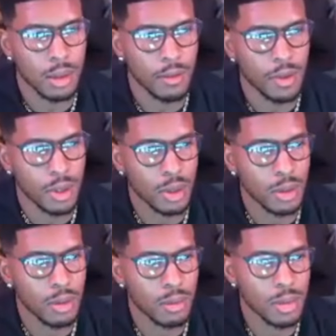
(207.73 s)
show,
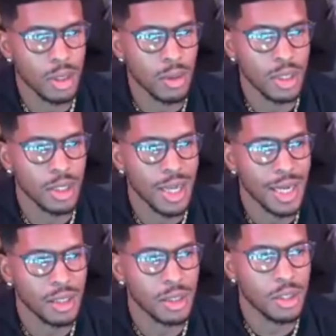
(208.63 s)
show us the
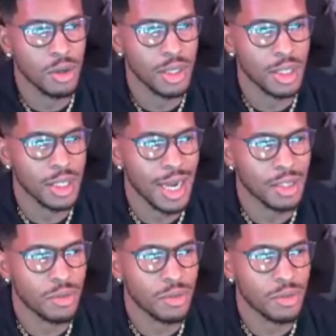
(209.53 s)
tax. Show us the tax